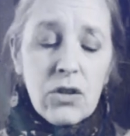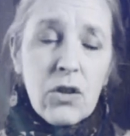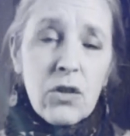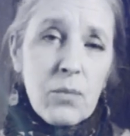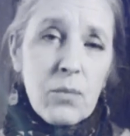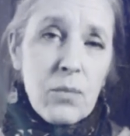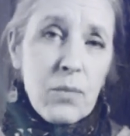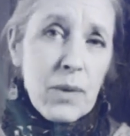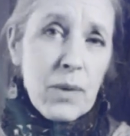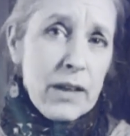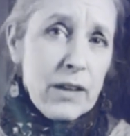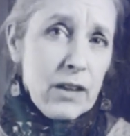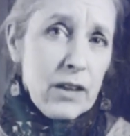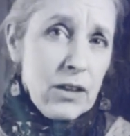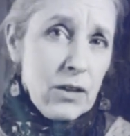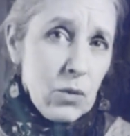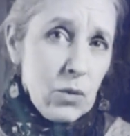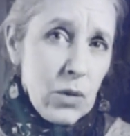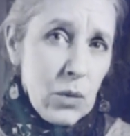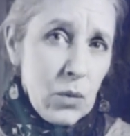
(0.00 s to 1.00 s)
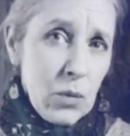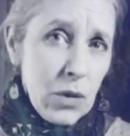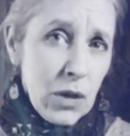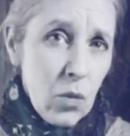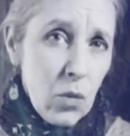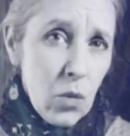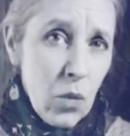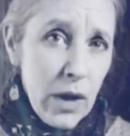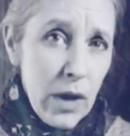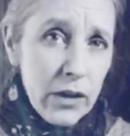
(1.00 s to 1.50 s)
but when we're
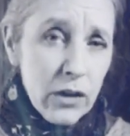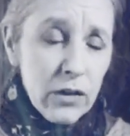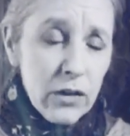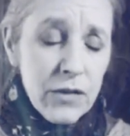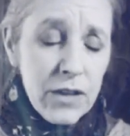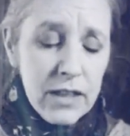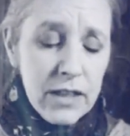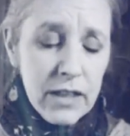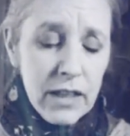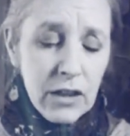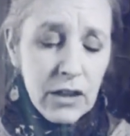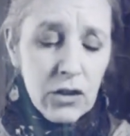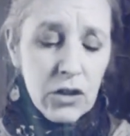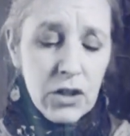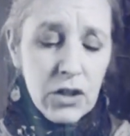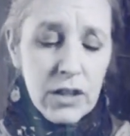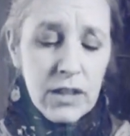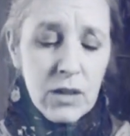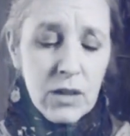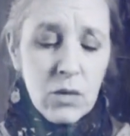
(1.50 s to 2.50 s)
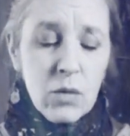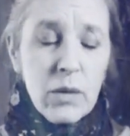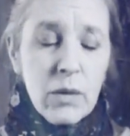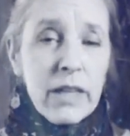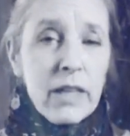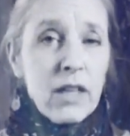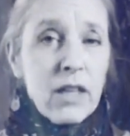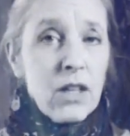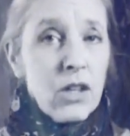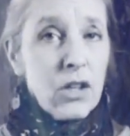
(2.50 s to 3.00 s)
aware of these energies,
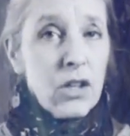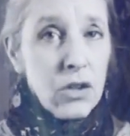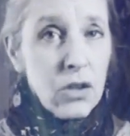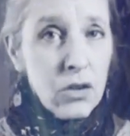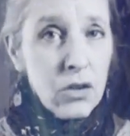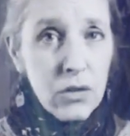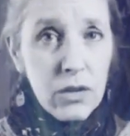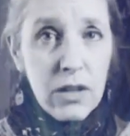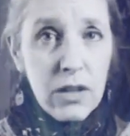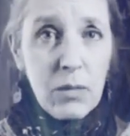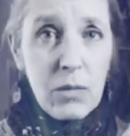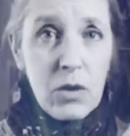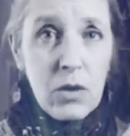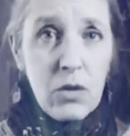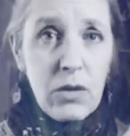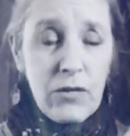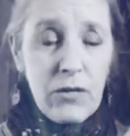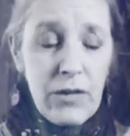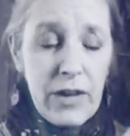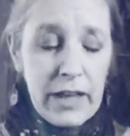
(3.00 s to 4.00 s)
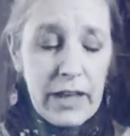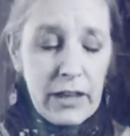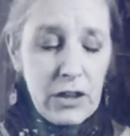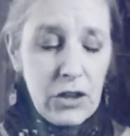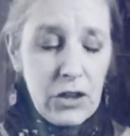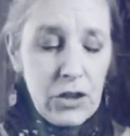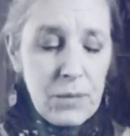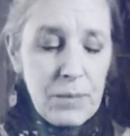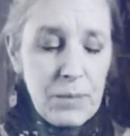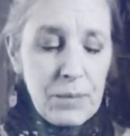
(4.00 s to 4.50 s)
we can use them to
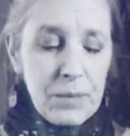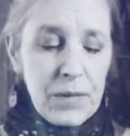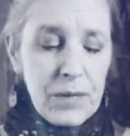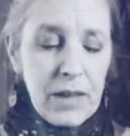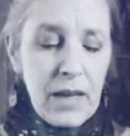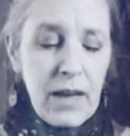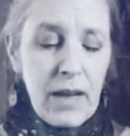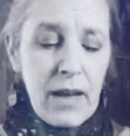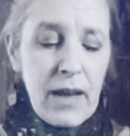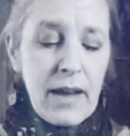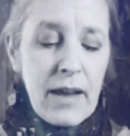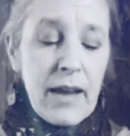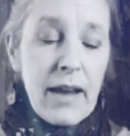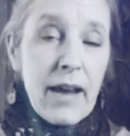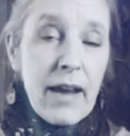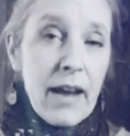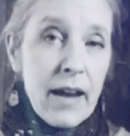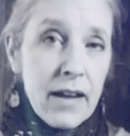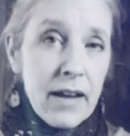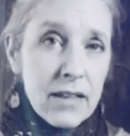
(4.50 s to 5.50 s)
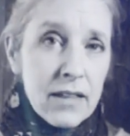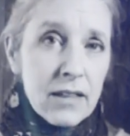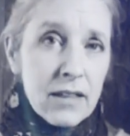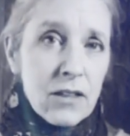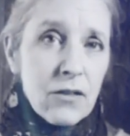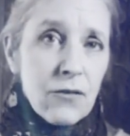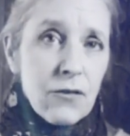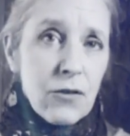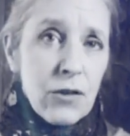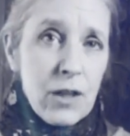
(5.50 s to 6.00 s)
advantage
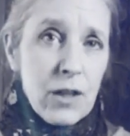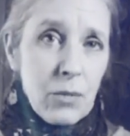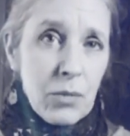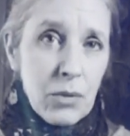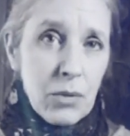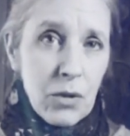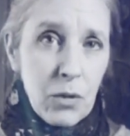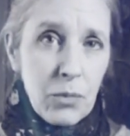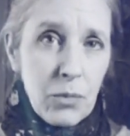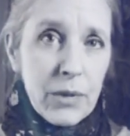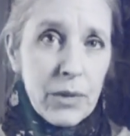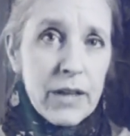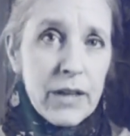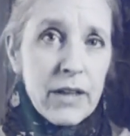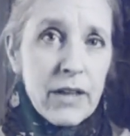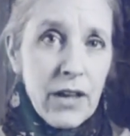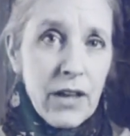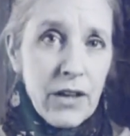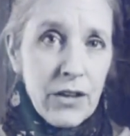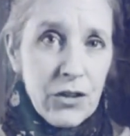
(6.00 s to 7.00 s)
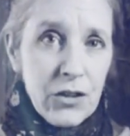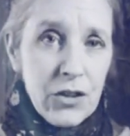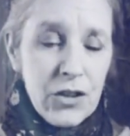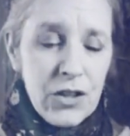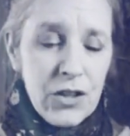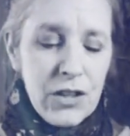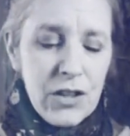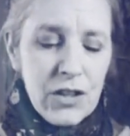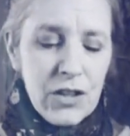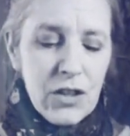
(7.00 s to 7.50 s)
ask for the appropriate
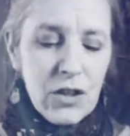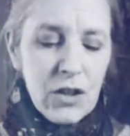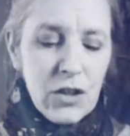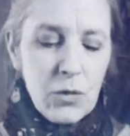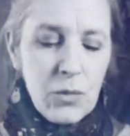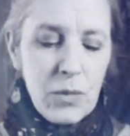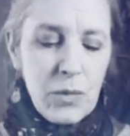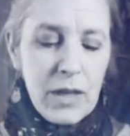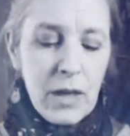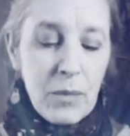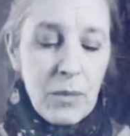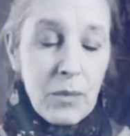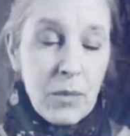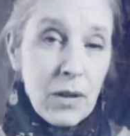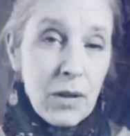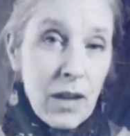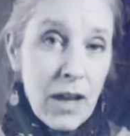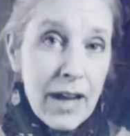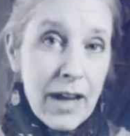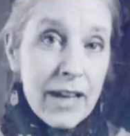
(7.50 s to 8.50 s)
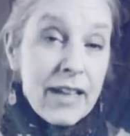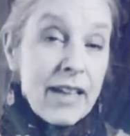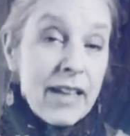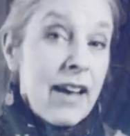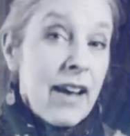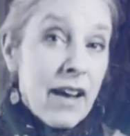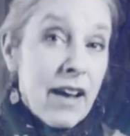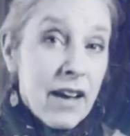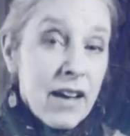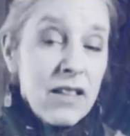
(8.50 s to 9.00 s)
energies to be applied
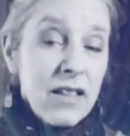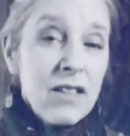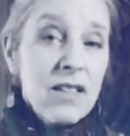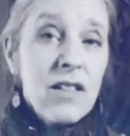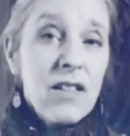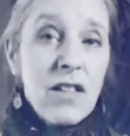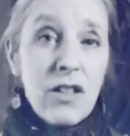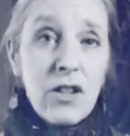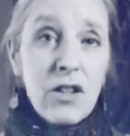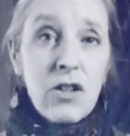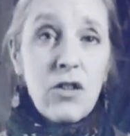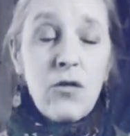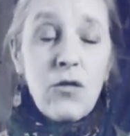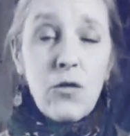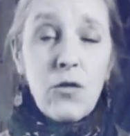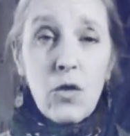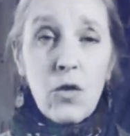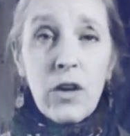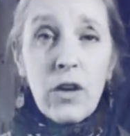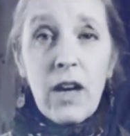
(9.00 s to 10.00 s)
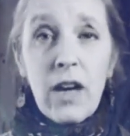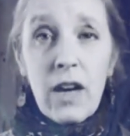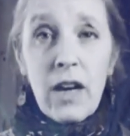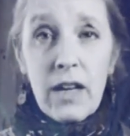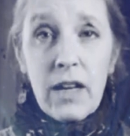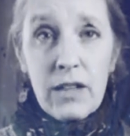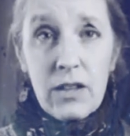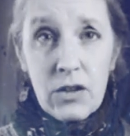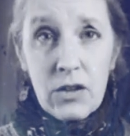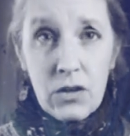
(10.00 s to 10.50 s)
as needed for
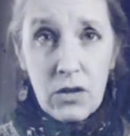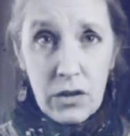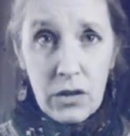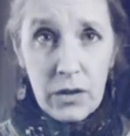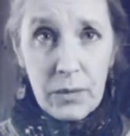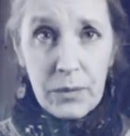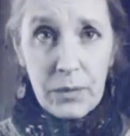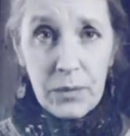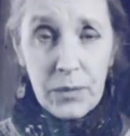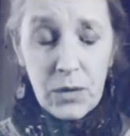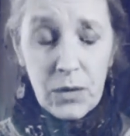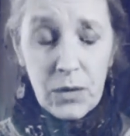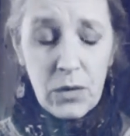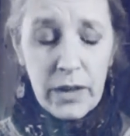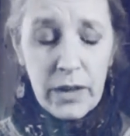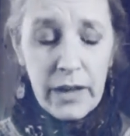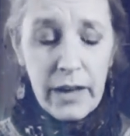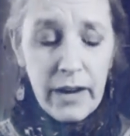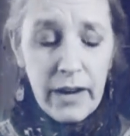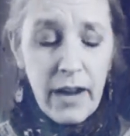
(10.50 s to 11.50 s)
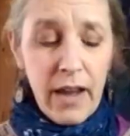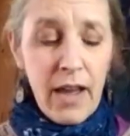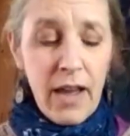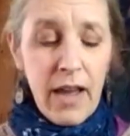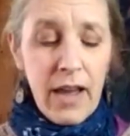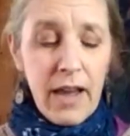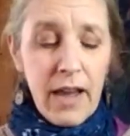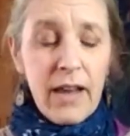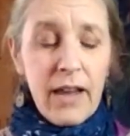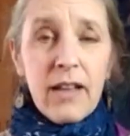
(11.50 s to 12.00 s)
highest good. Okay,
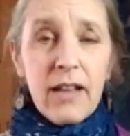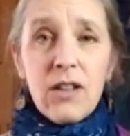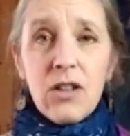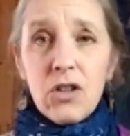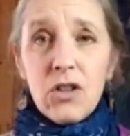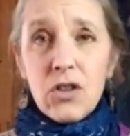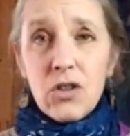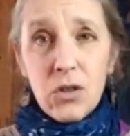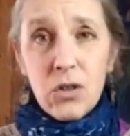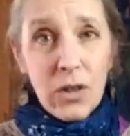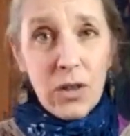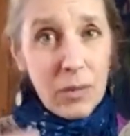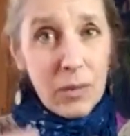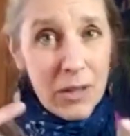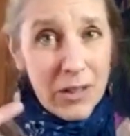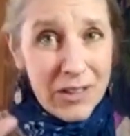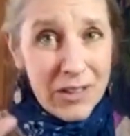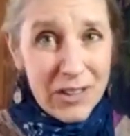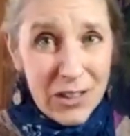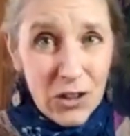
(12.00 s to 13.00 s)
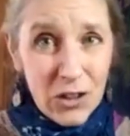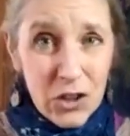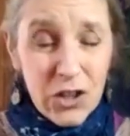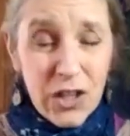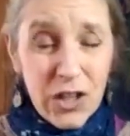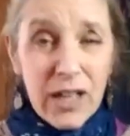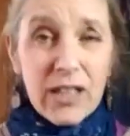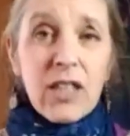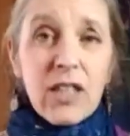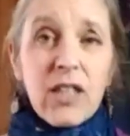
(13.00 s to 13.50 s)
and so I'm going to
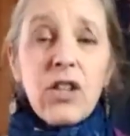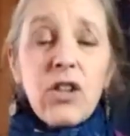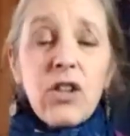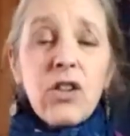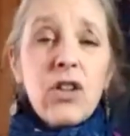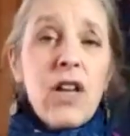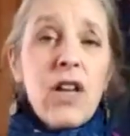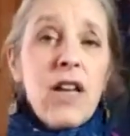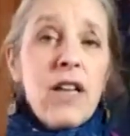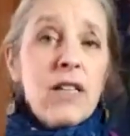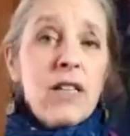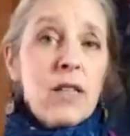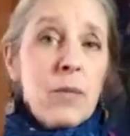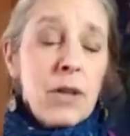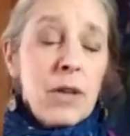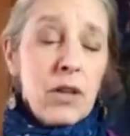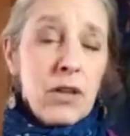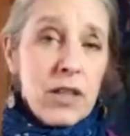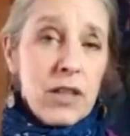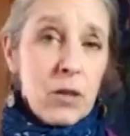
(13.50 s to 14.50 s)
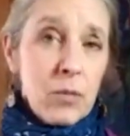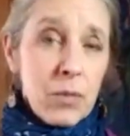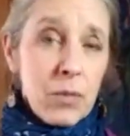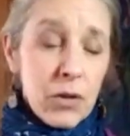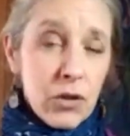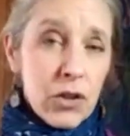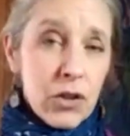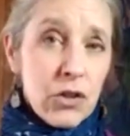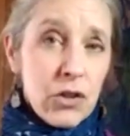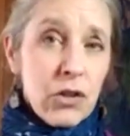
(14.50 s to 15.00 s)
interject here, typically
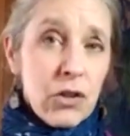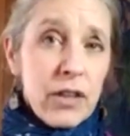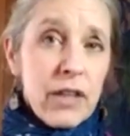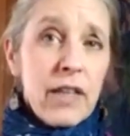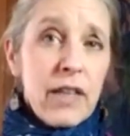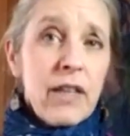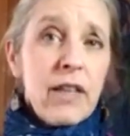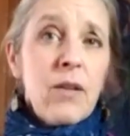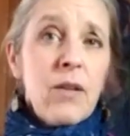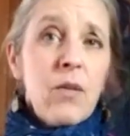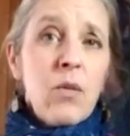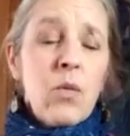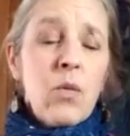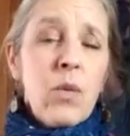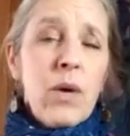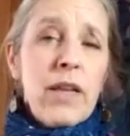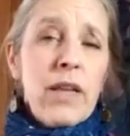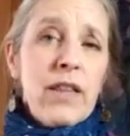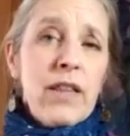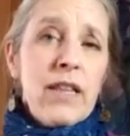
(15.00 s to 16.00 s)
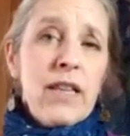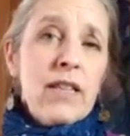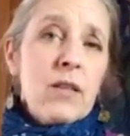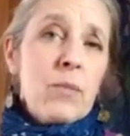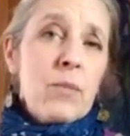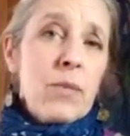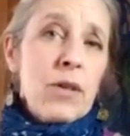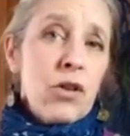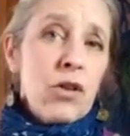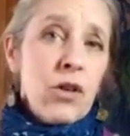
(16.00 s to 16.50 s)
spiritually, when things
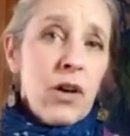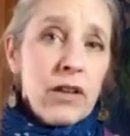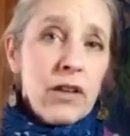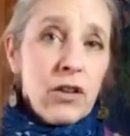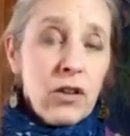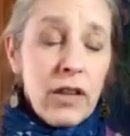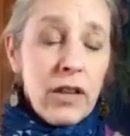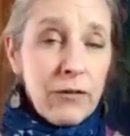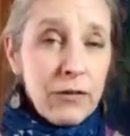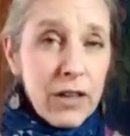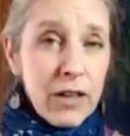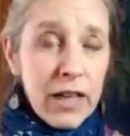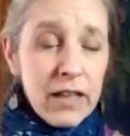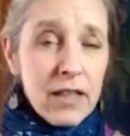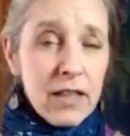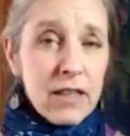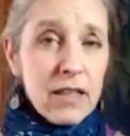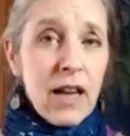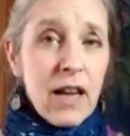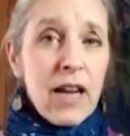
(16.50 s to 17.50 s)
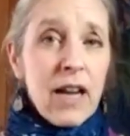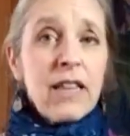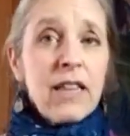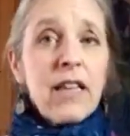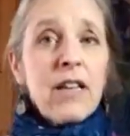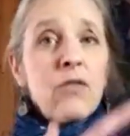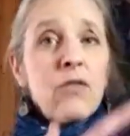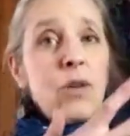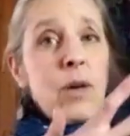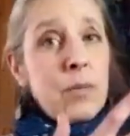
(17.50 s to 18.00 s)
appear on the left-hand side,
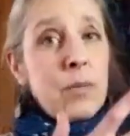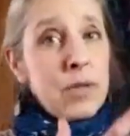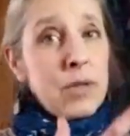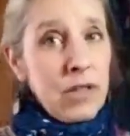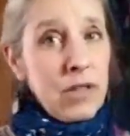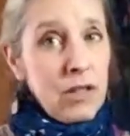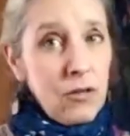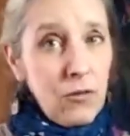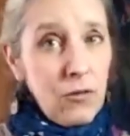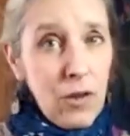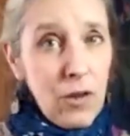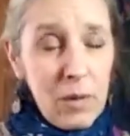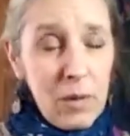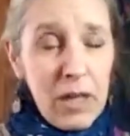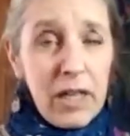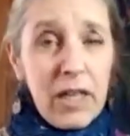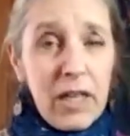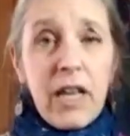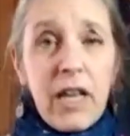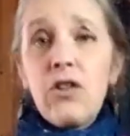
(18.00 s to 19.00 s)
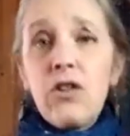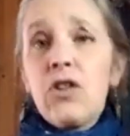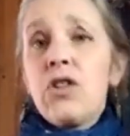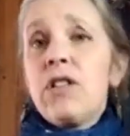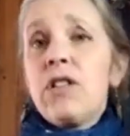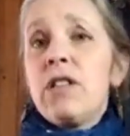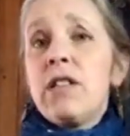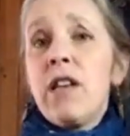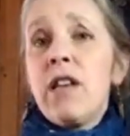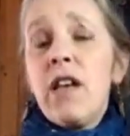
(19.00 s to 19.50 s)
that represents feminine
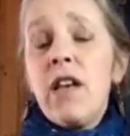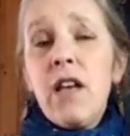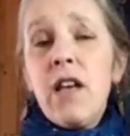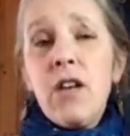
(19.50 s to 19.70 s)
energies.